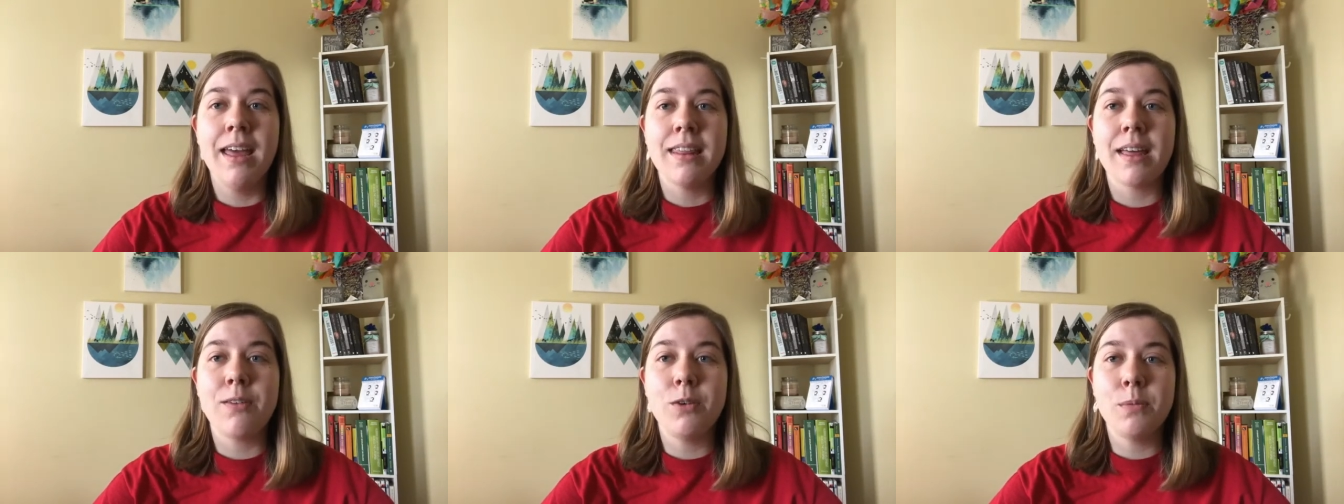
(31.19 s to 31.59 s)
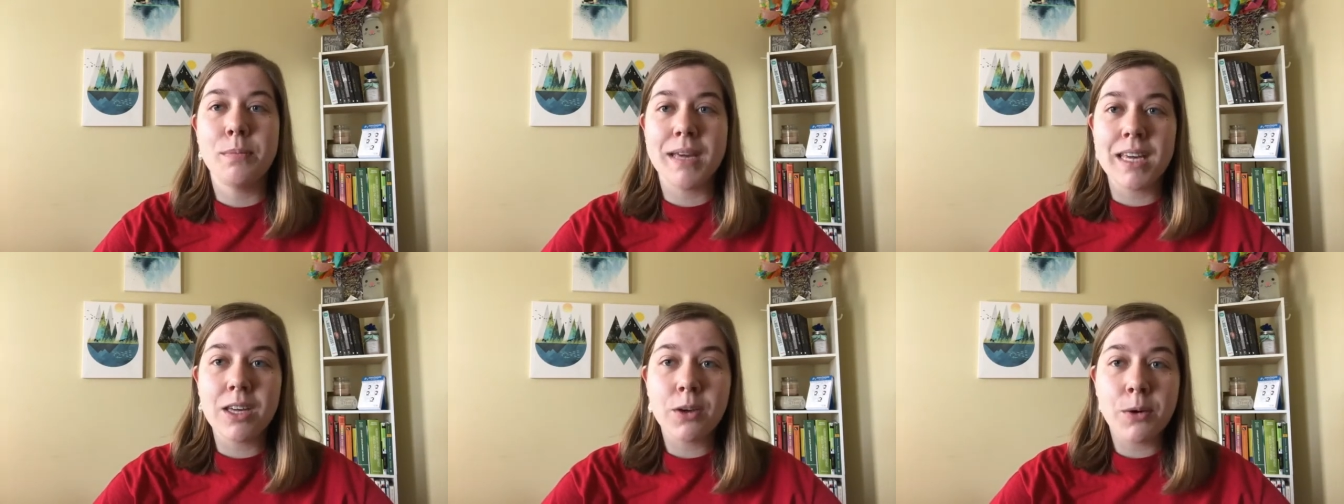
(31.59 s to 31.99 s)
that will
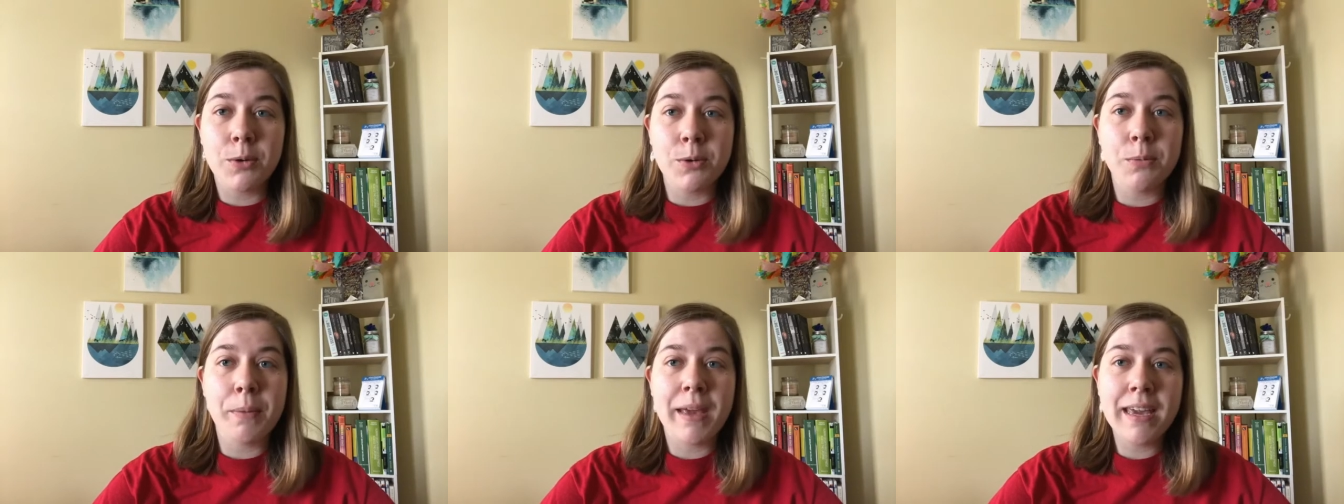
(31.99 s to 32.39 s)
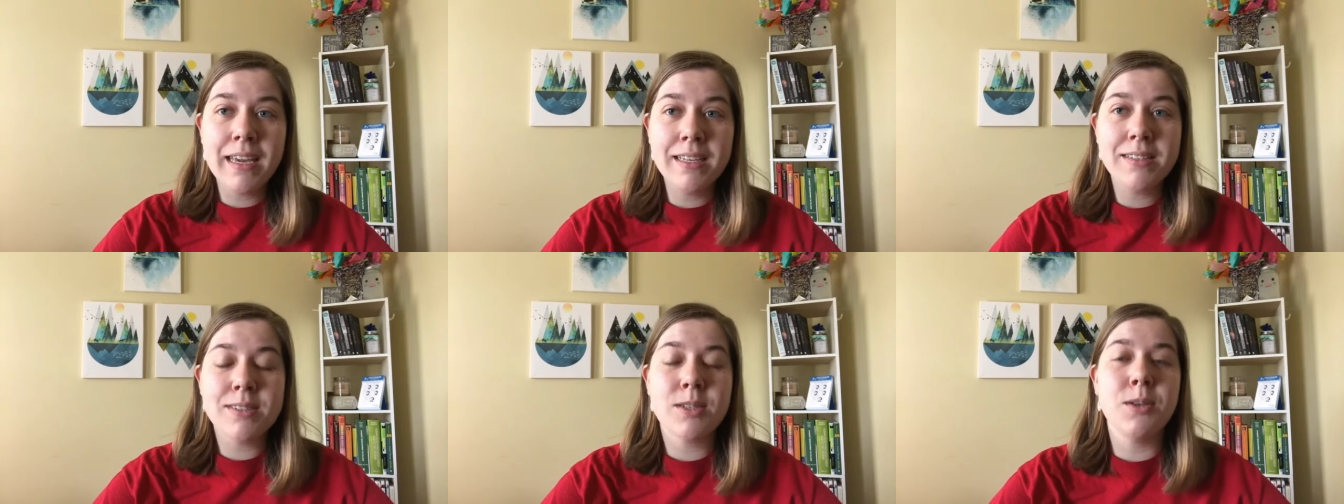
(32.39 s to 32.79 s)
make your own
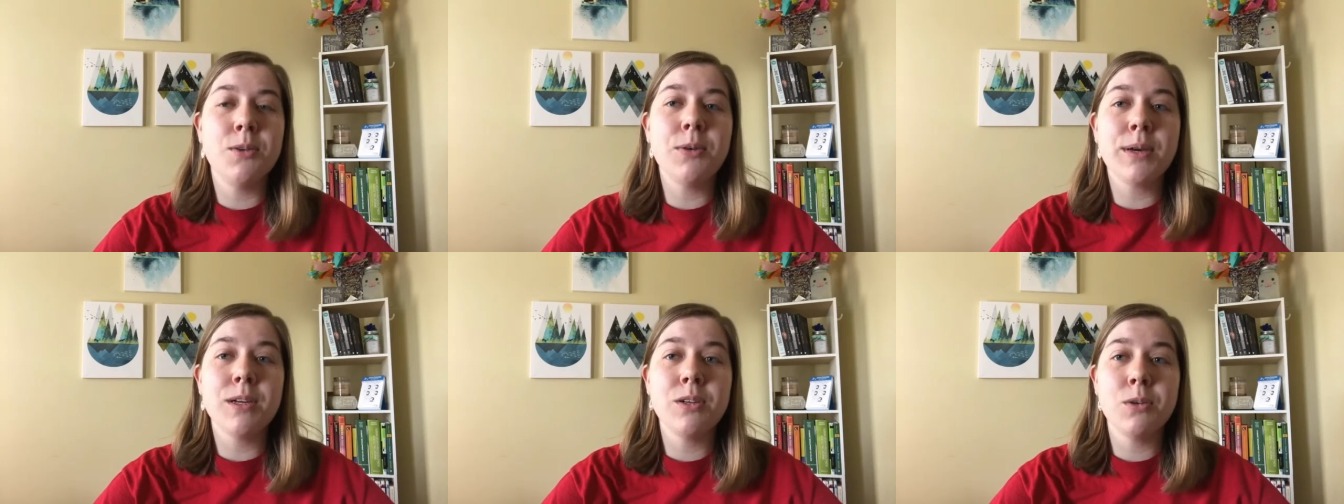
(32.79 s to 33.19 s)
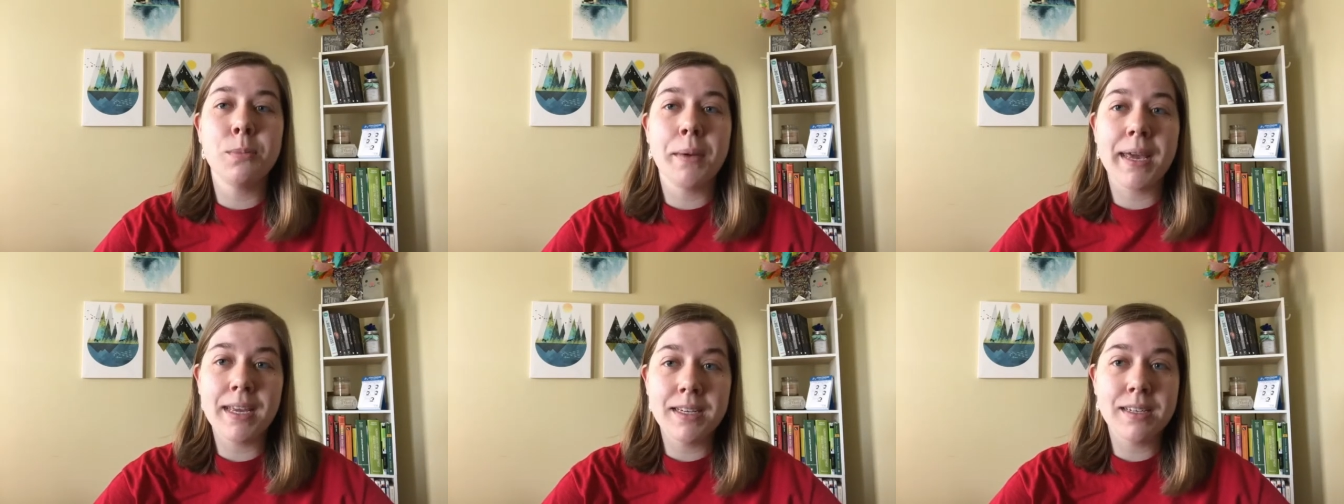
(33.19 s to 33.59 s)
paint so you can do
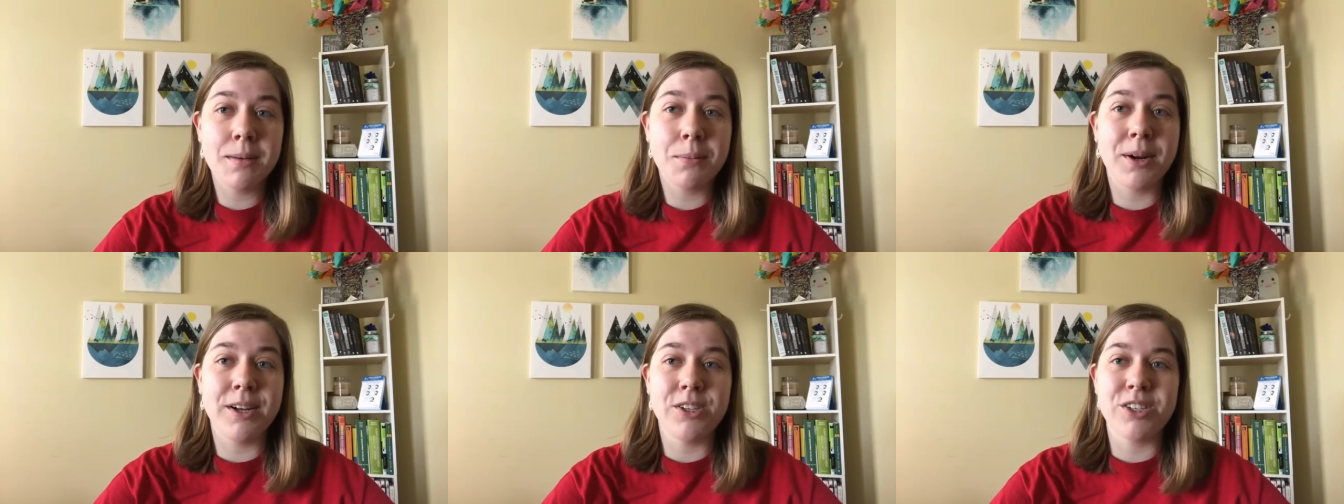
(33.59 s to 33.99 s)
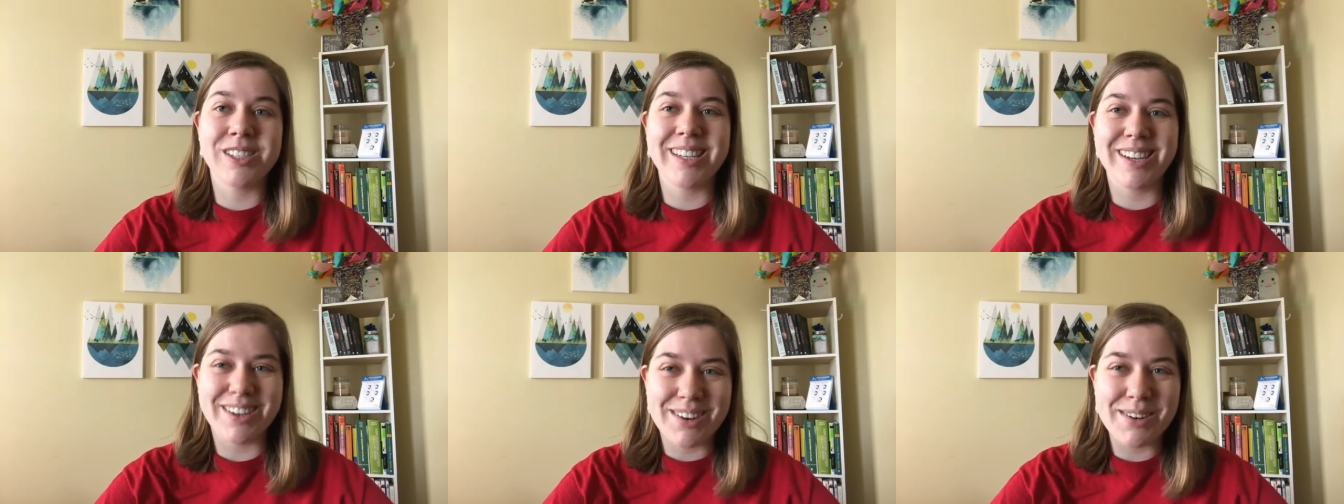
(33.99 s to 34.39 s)
painting
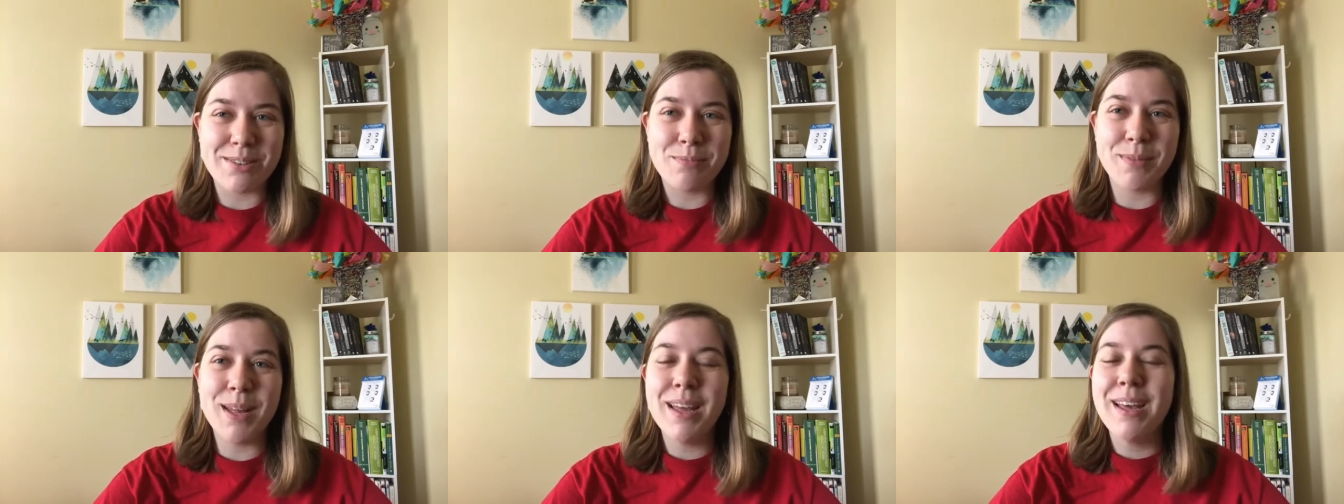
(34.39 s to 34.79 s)
projects at home.